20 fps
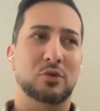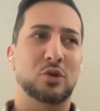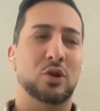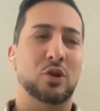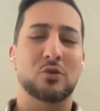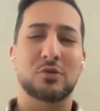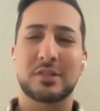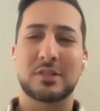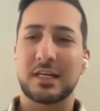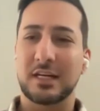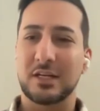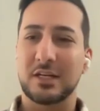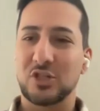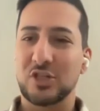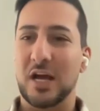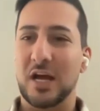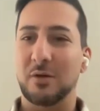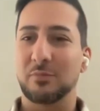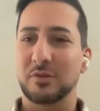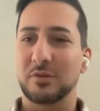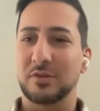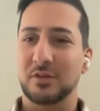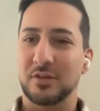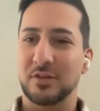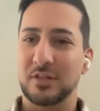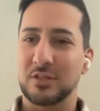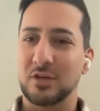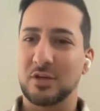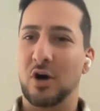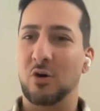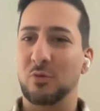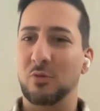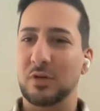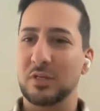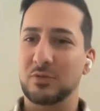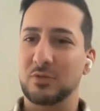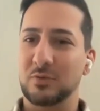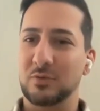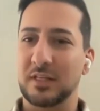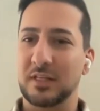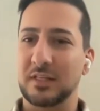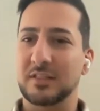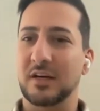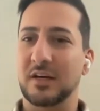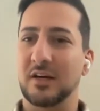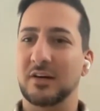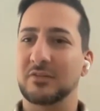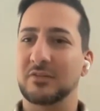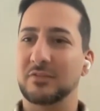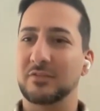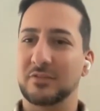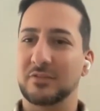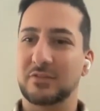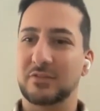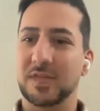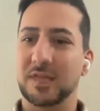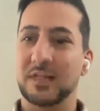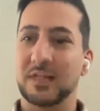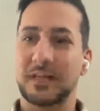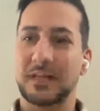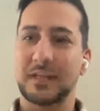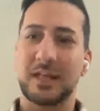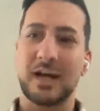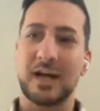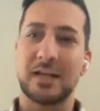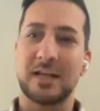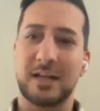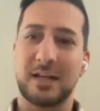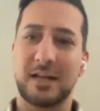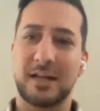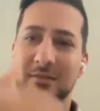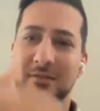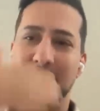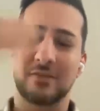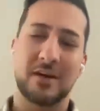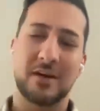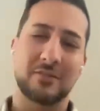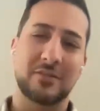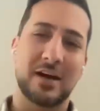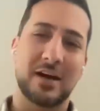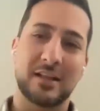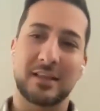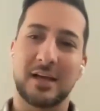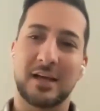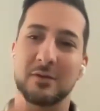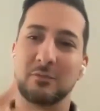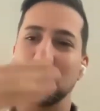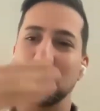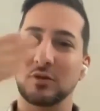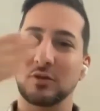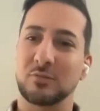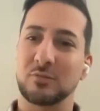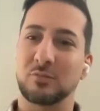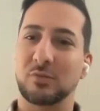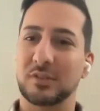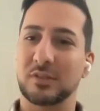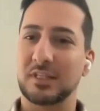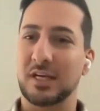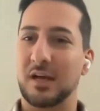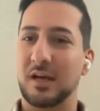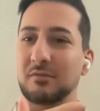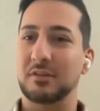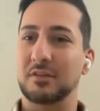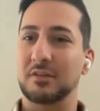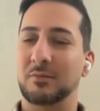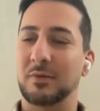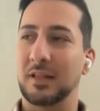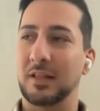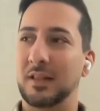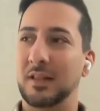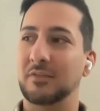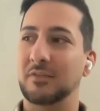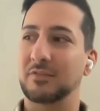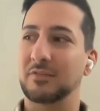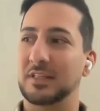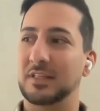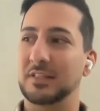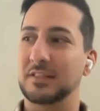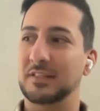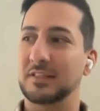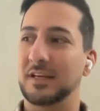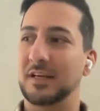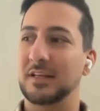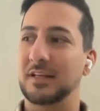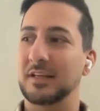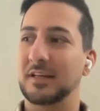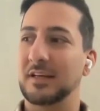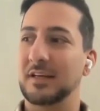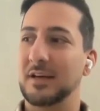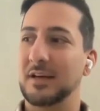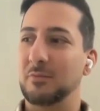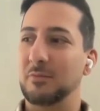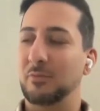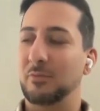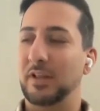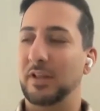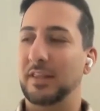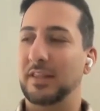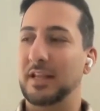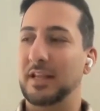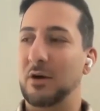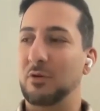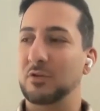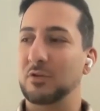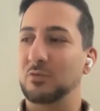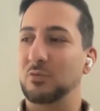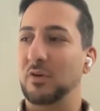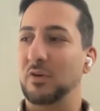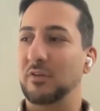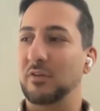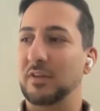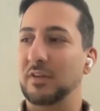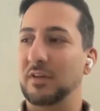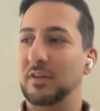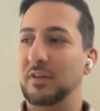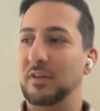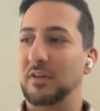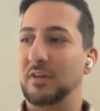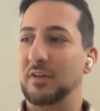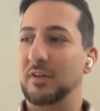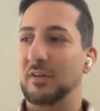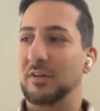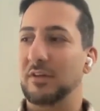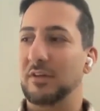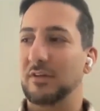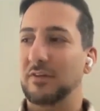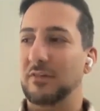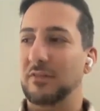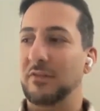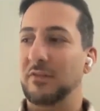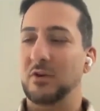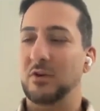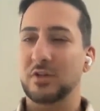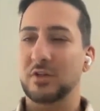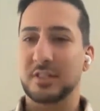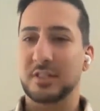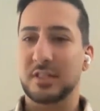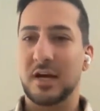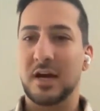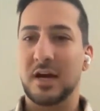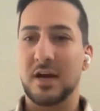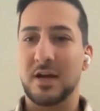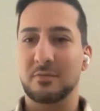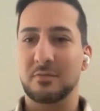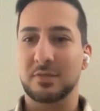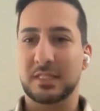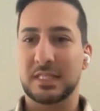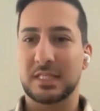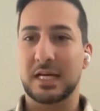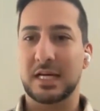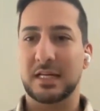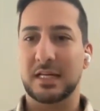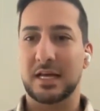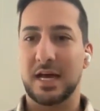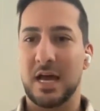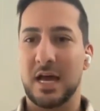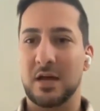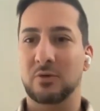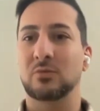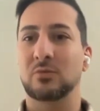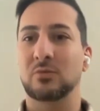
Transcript: closing a chapter is always really tough, right? And that I've had that multiple times in my life since then. But I think that was one of the first times that I